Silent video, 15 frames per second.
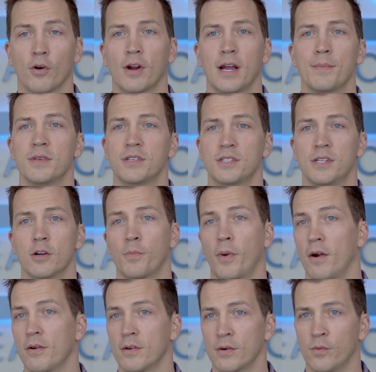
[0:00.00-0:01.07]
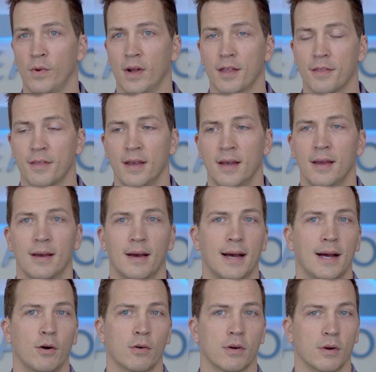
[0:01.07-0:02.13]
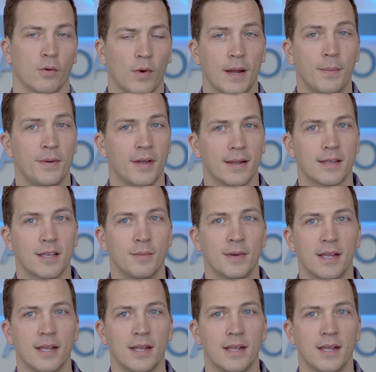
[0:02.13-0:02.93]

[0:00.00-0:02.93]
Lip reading: program this year partnered with our YPN